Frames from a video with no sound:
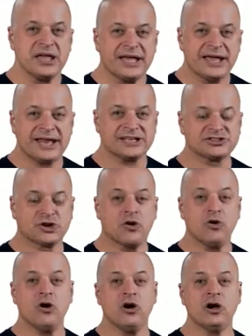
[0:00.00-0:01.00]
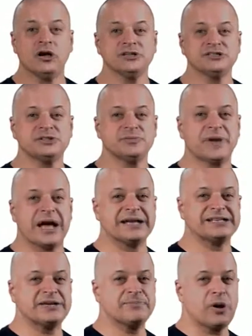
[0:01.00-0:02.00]
And it's caused by
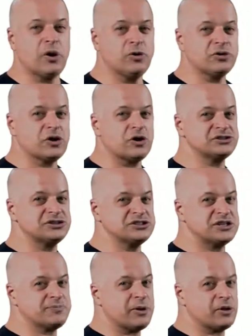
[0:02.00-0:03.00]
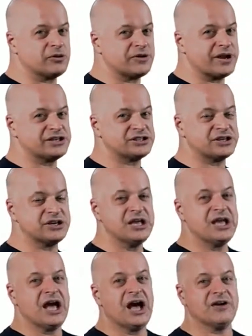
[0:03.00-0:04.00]
depolarization
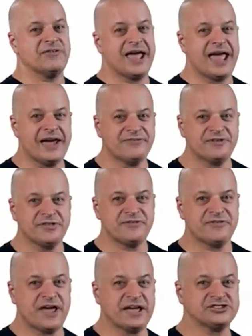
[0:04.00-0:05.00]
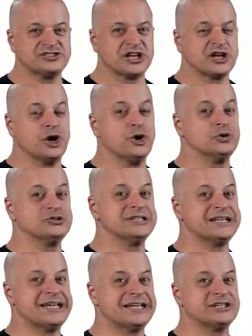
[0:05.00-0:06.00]
of half of the face that goes
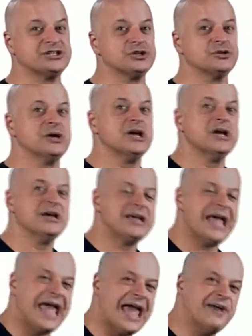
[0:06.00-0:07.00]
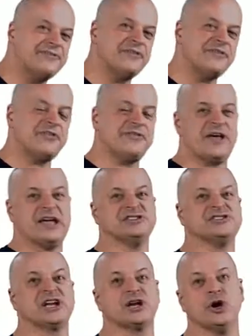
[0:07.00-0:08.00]
into half of the face
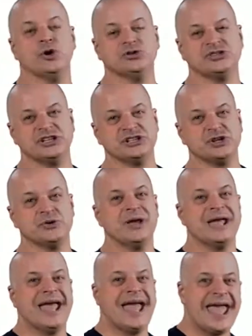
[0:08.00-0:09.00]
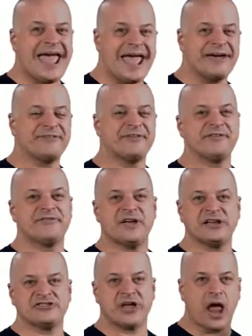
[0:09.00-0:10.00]
that goes into half of the
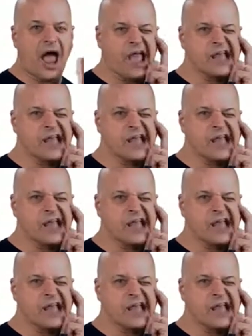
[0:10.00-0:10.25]
face that